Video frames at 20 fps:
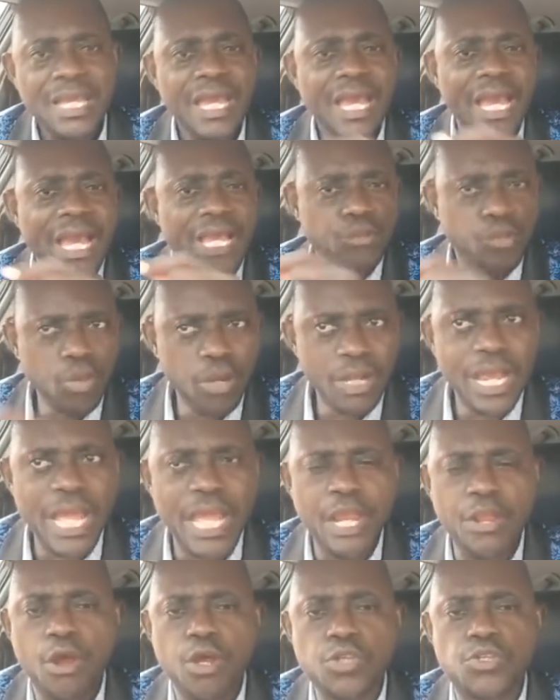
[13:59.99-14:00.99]
EDO
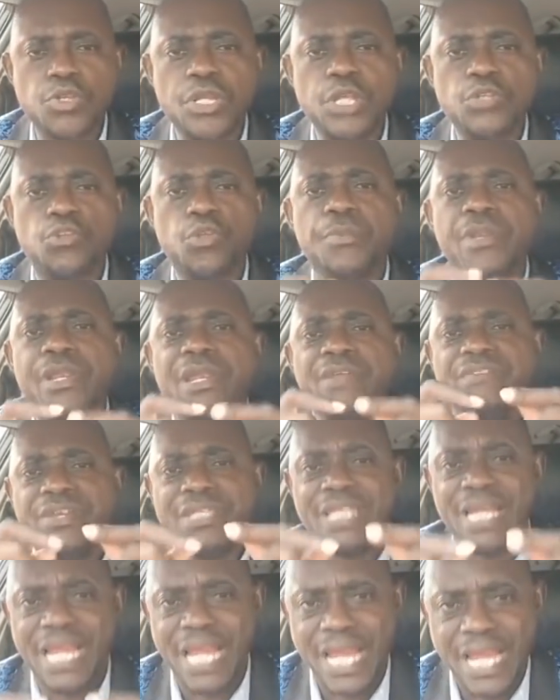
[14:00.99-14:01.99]
line also need to be
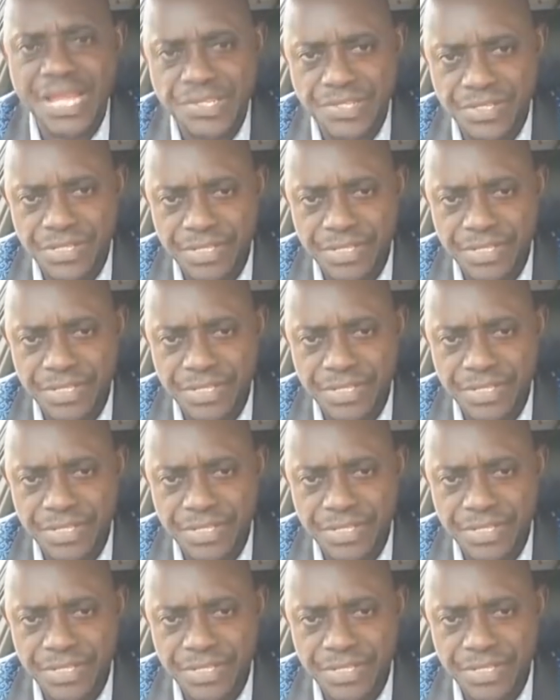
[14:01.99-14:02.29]
revitalized.